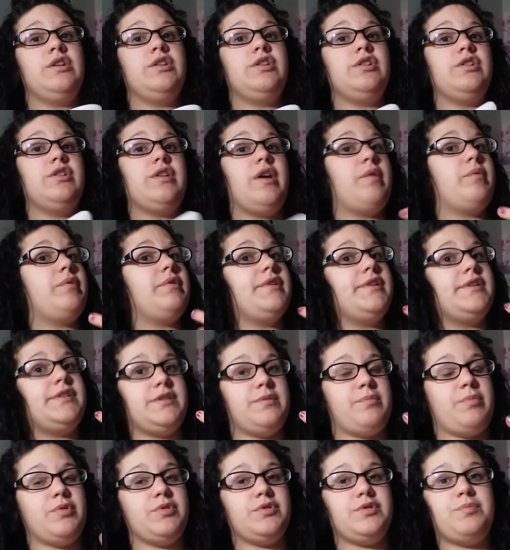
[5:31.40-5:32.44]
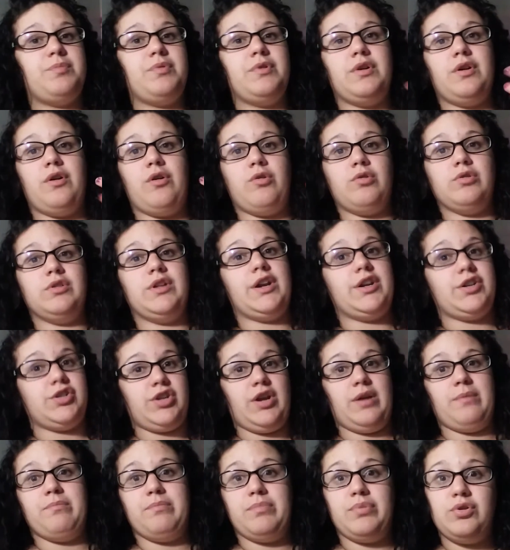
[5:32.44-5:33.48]
you're not really supposed to put a whole lot of
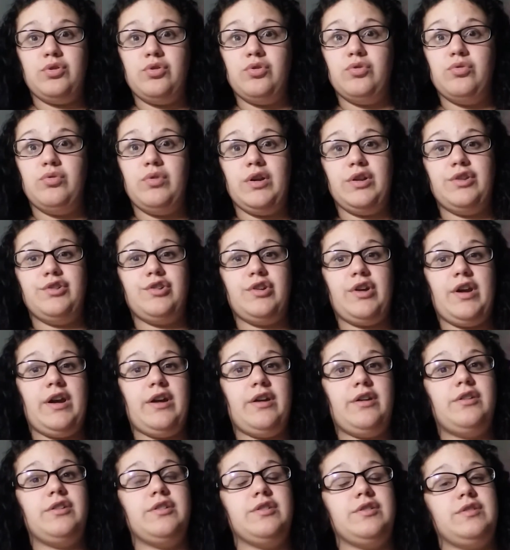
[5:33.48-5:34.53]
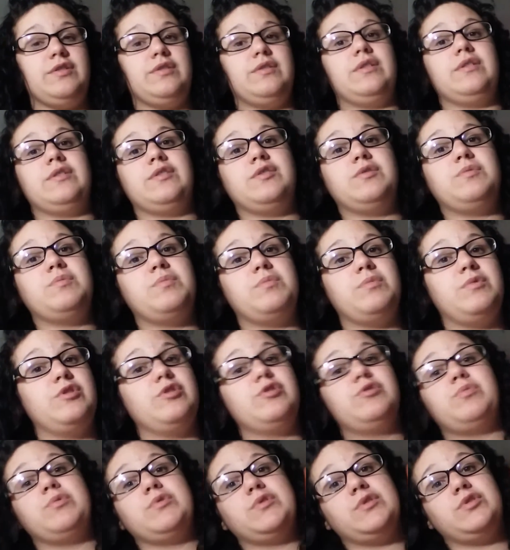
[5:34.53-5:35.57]
shampoo in your hair. You're
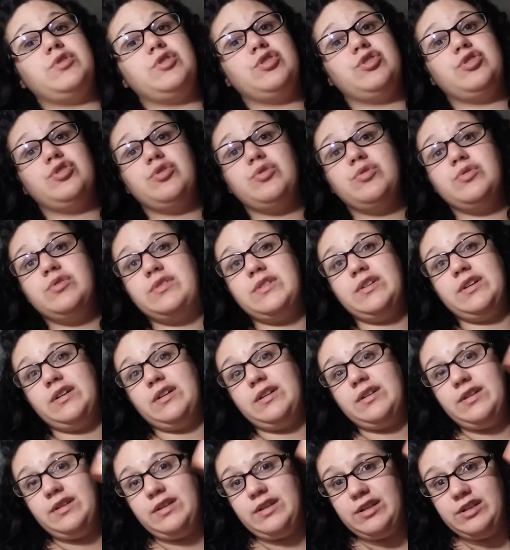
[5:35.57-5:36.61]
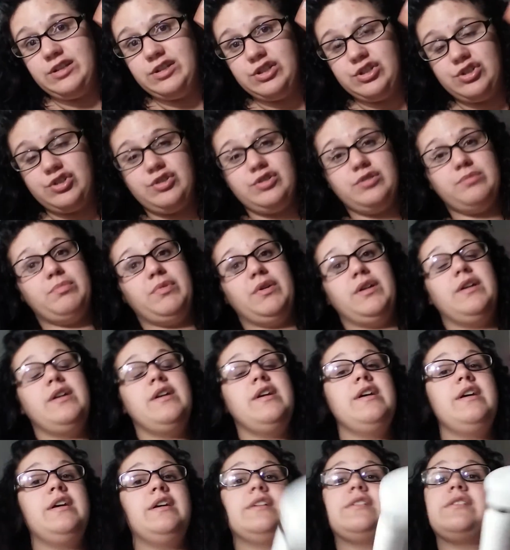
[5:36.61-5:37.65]
supposed to just use the conditioner, but
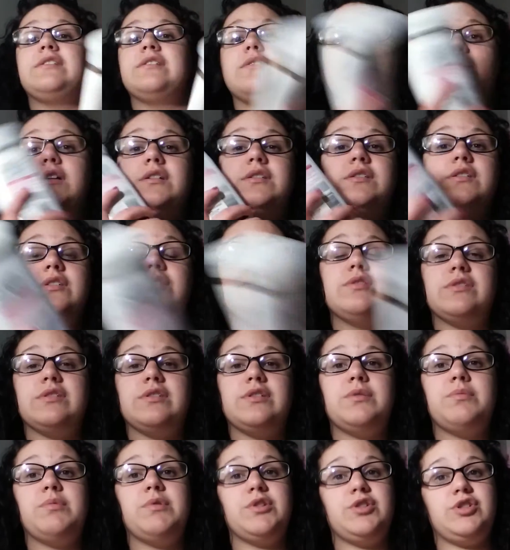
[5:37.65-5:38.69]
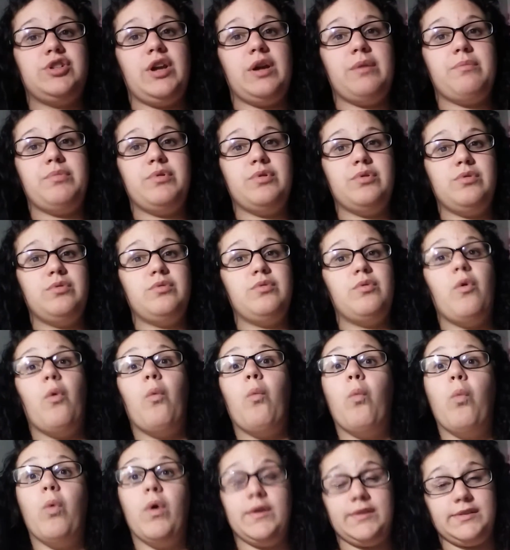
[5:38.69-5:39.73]
it's good to use a little bit of
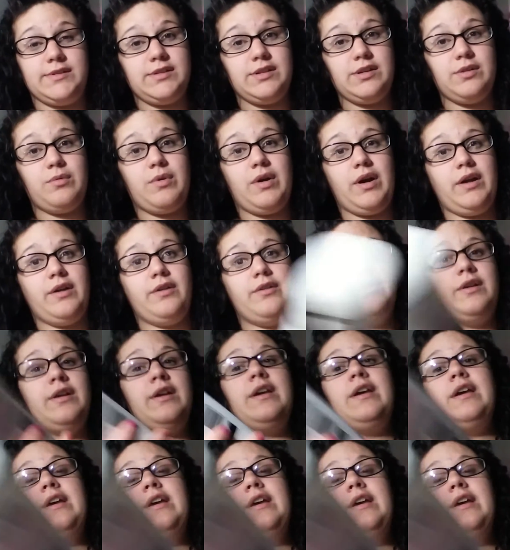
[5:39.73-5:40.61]
shampoo once in a while.